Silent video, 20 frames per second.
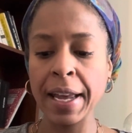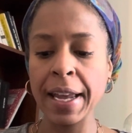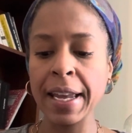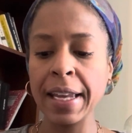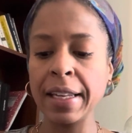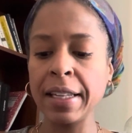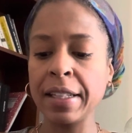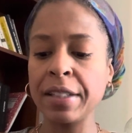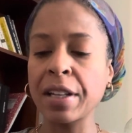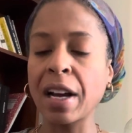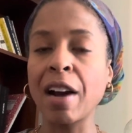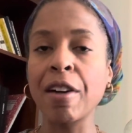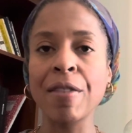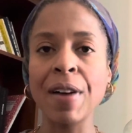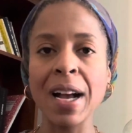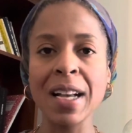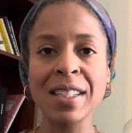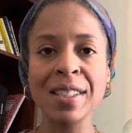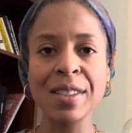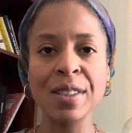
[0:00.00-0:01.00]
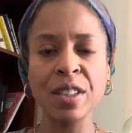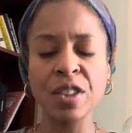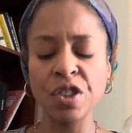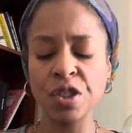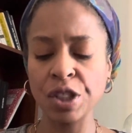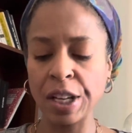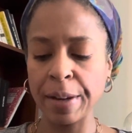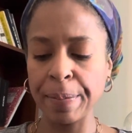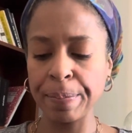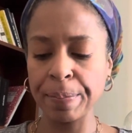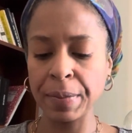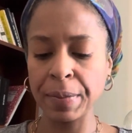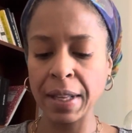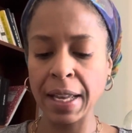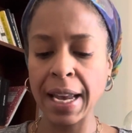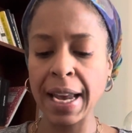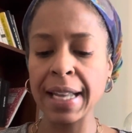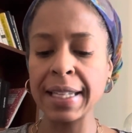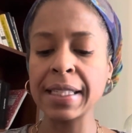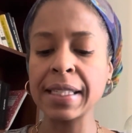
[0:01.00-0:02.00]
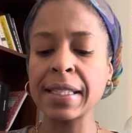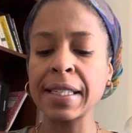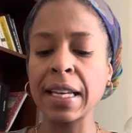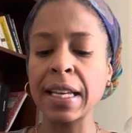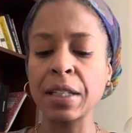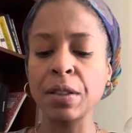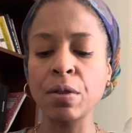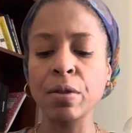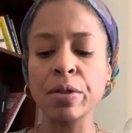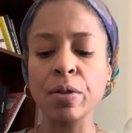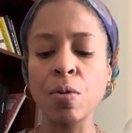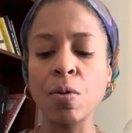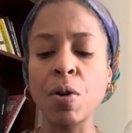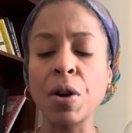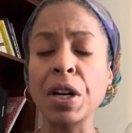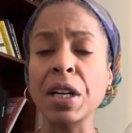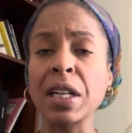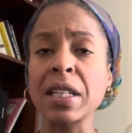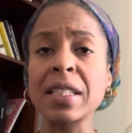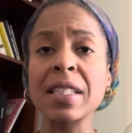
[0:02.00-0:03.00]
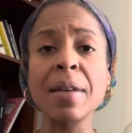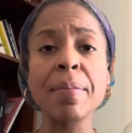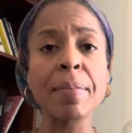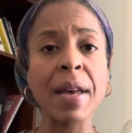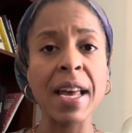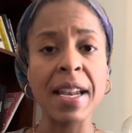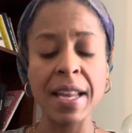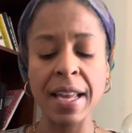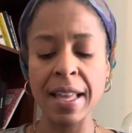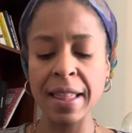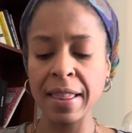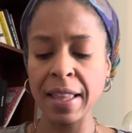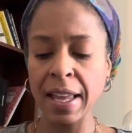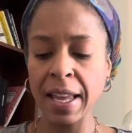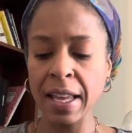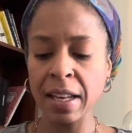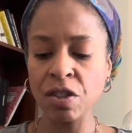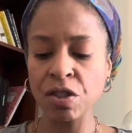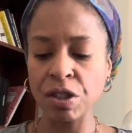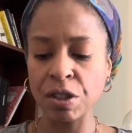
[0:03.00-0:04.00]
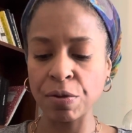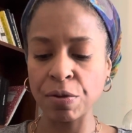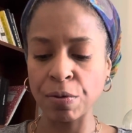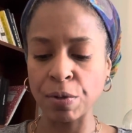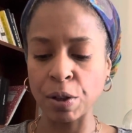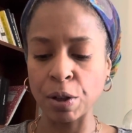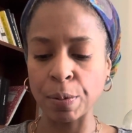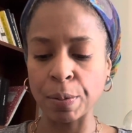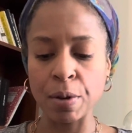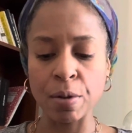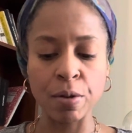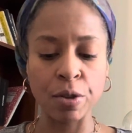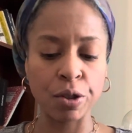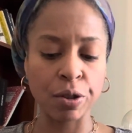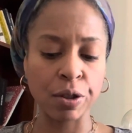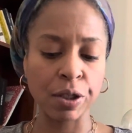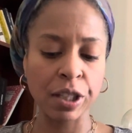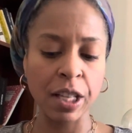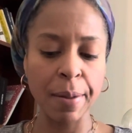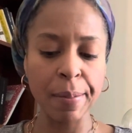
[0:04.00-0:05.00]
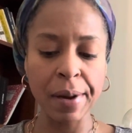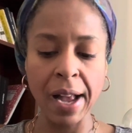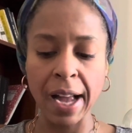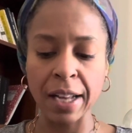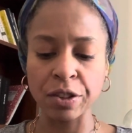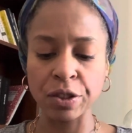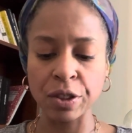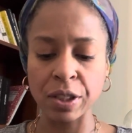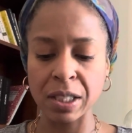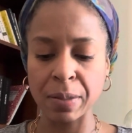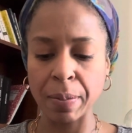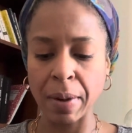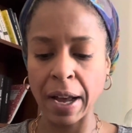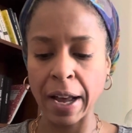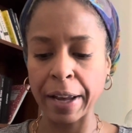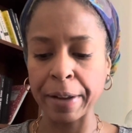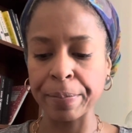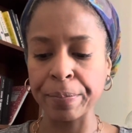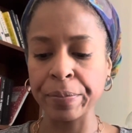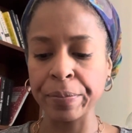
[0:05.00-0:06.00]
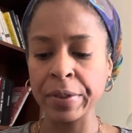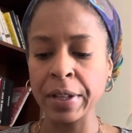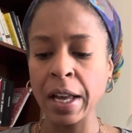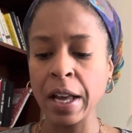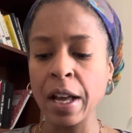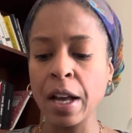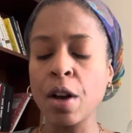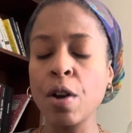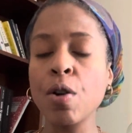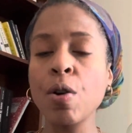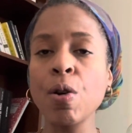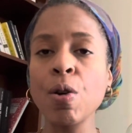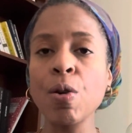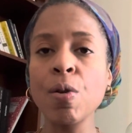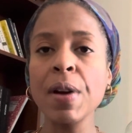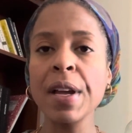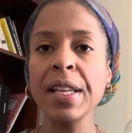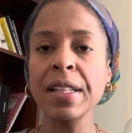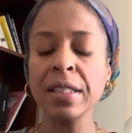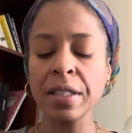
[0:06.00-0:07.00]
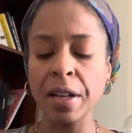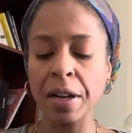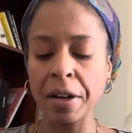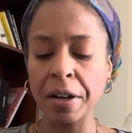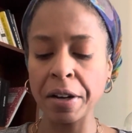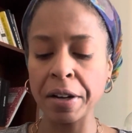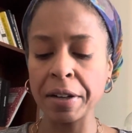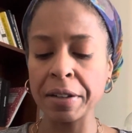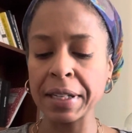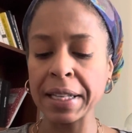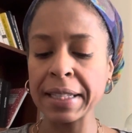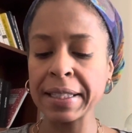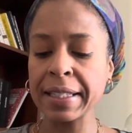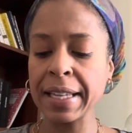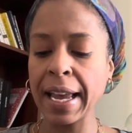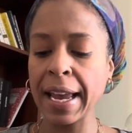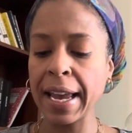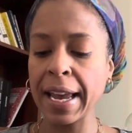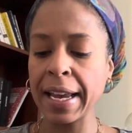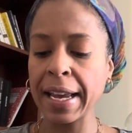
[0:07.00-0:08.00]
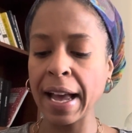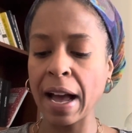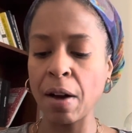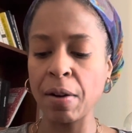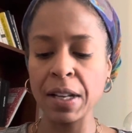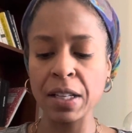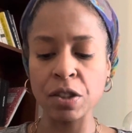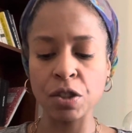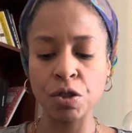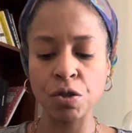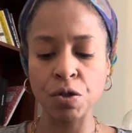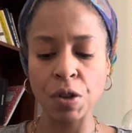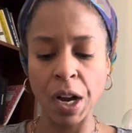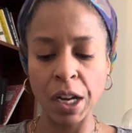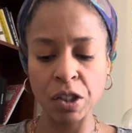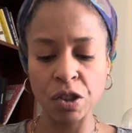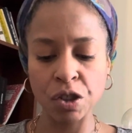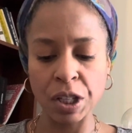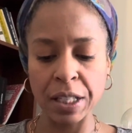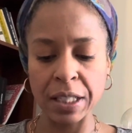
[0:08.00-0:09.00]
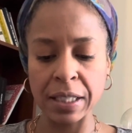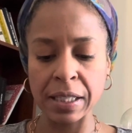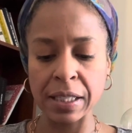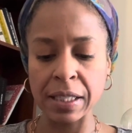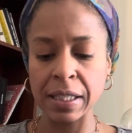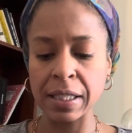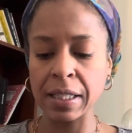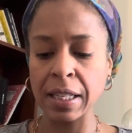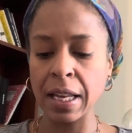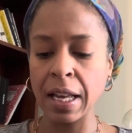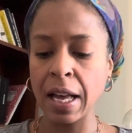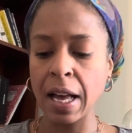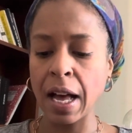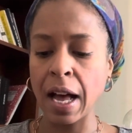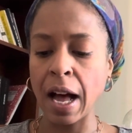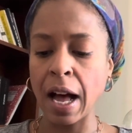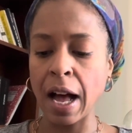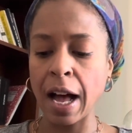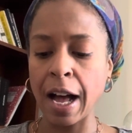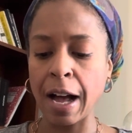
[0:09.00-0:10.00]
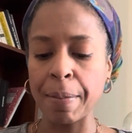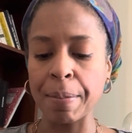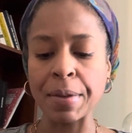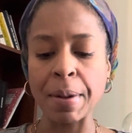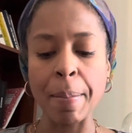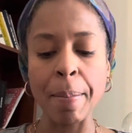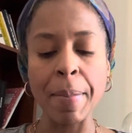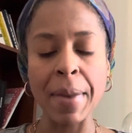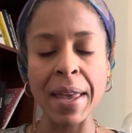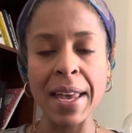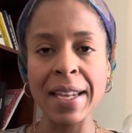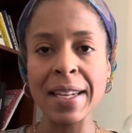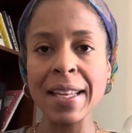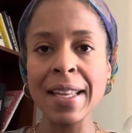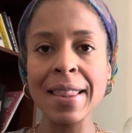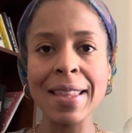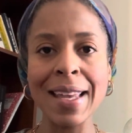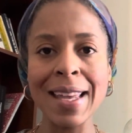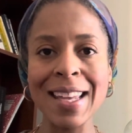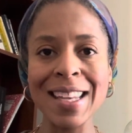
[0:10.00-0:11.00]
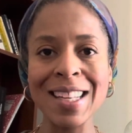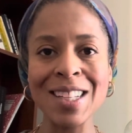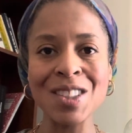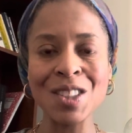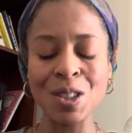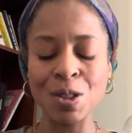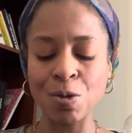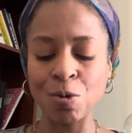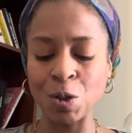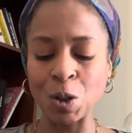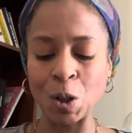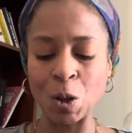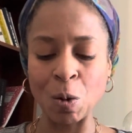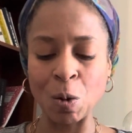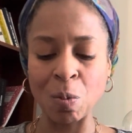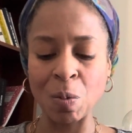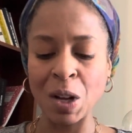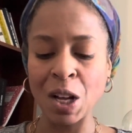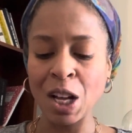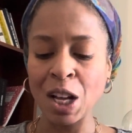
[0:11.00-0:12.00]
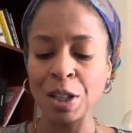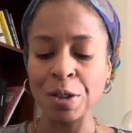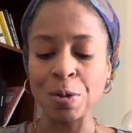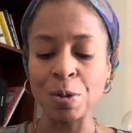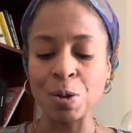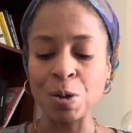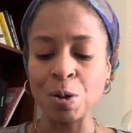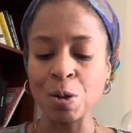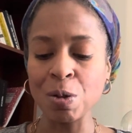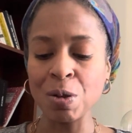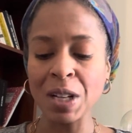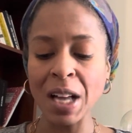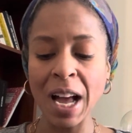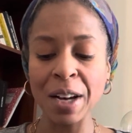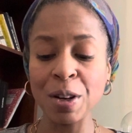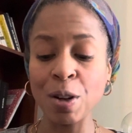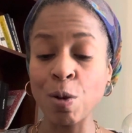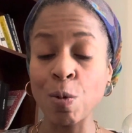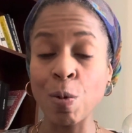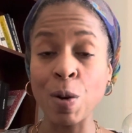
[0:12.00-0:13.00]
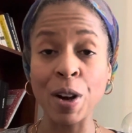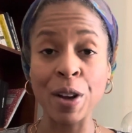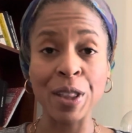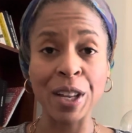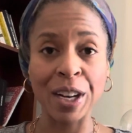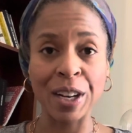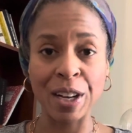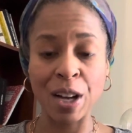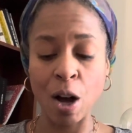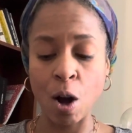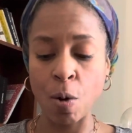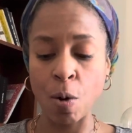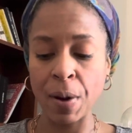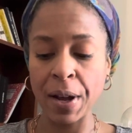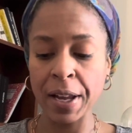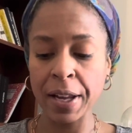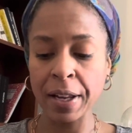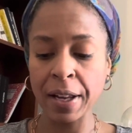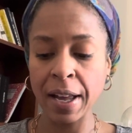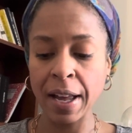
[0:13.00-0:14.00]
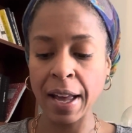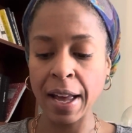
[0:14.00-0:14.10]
He directs the ship and signals order to men in the engine room, who's your subconscious mind, who in turn take out instructions um, the men in the engine room do not know where they're going.